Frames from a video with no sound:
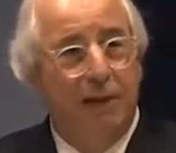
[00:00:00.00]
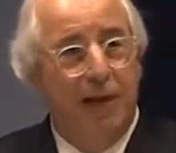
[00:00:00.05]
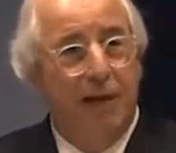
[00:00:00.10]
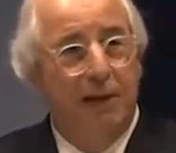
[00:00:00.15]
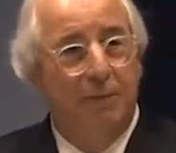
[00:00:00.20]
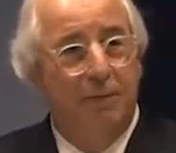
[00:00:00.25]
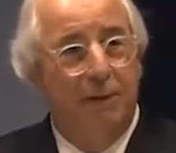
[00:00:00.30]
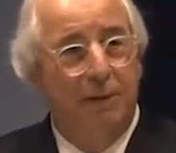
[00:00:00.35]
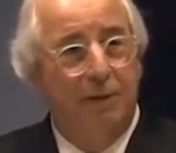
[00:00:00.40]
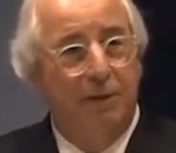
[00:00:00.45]

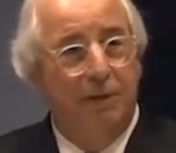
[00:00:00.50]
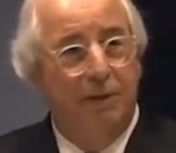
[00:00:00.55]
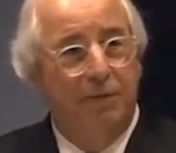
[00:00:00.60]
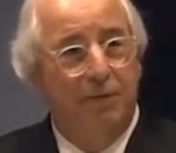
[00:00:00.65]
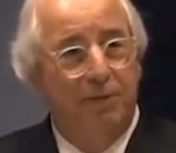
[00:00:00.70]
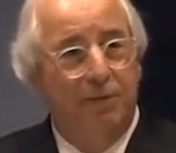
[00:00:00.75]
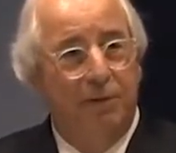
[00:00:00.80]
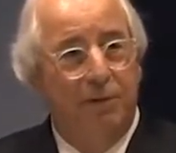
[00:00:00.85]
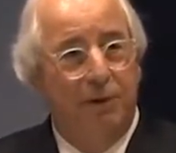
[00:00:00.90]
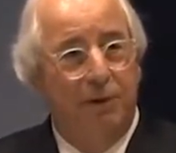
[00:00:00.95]
my
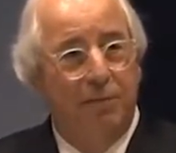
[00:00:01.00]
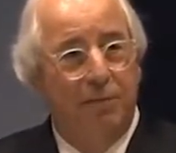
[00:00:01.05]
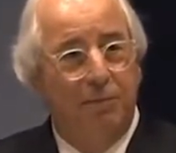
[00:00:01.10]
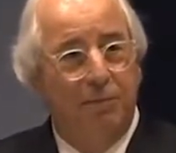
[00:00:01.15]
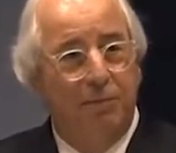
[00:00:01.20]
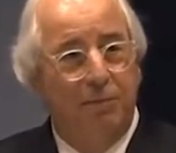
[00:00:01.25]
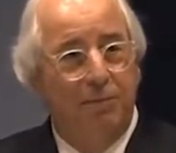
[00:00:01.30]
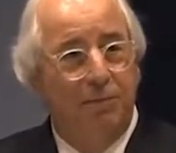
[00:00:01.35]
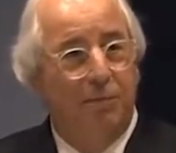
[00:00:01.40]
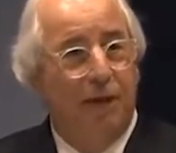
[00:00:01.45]
liability is
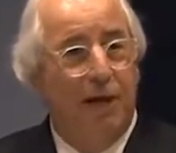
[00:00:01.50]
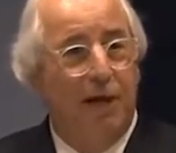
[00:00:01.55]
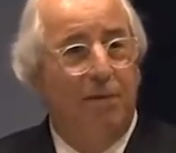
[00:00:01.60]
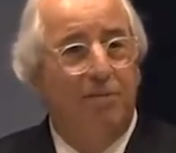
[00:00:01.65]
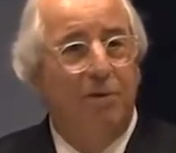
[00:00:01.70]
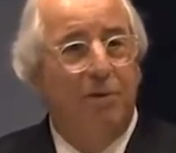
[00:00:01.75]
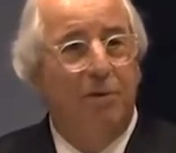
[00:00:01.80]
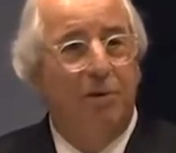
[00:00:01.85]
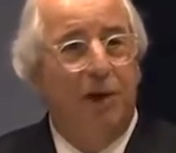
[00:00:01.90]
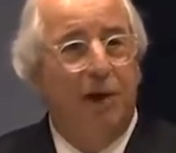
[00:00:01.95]
zero.
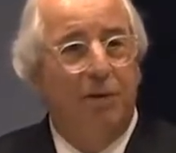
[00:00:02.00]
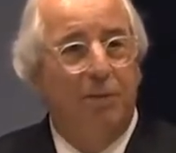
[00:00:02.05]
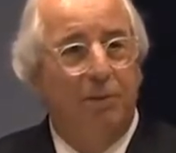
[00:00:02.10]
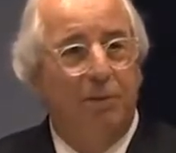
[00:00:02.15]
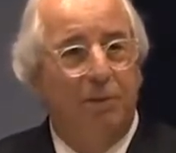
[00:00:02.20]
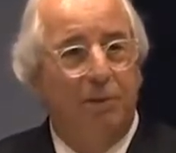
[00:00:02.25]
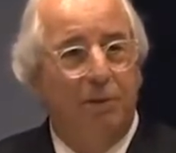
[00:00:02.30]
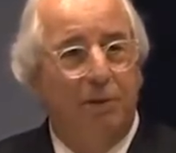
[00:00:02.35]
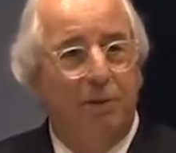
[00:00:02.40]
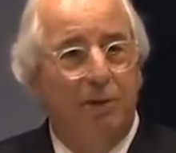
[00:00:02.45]
I have no
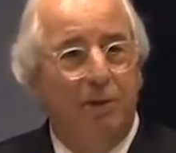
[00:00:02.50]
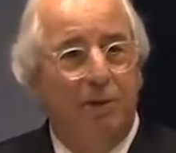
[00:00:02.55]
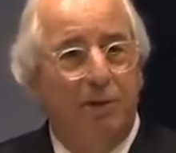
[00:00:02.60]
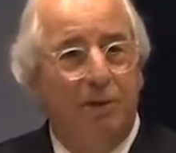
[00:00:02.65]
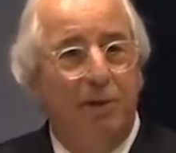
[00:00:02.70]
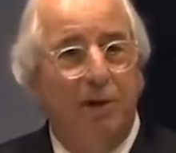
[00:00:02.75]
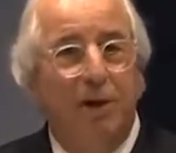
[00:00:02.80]
liability.